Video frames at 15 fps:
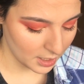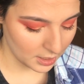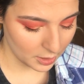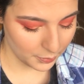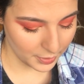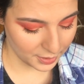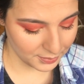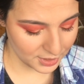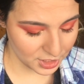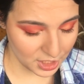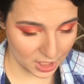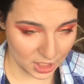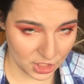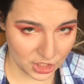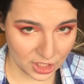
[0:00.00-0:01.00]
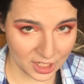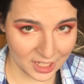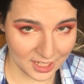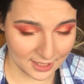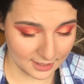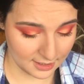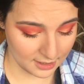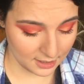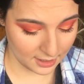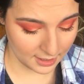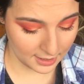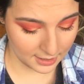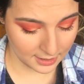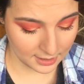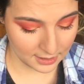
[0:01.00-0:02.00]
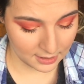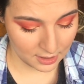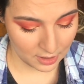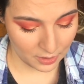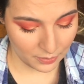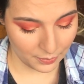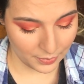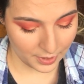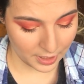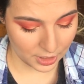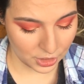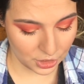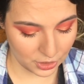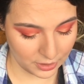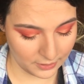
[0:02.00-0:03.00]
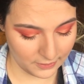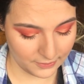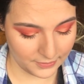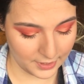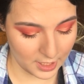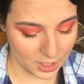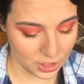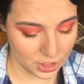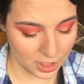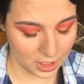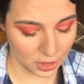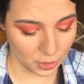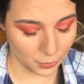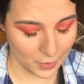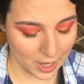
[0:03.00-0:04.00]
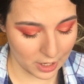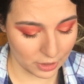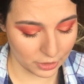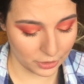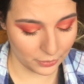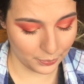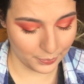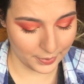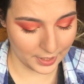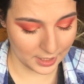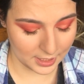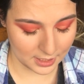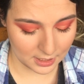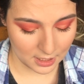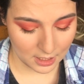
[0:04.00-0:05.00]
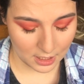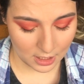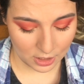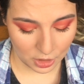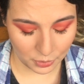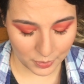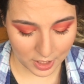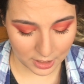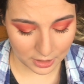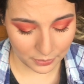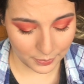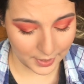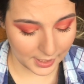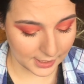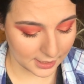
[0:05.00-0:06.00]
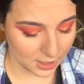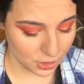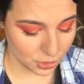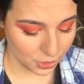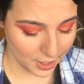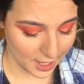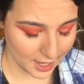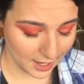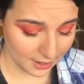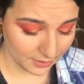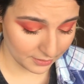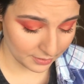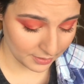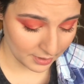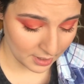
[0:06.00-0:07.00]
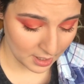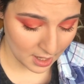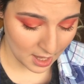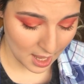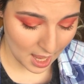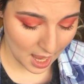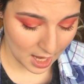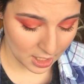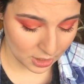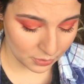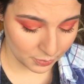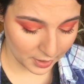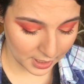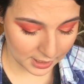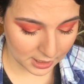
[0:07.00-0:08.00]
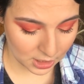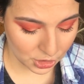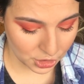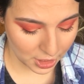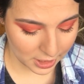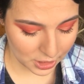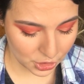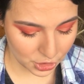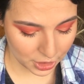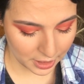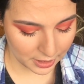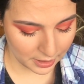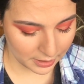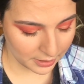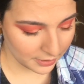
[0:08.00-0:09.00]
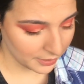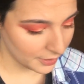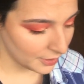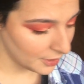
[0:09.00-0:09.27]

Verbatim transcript: The pigmentation is nice, but the fading, no matter the base, no matter the base that you have. And my suggestion,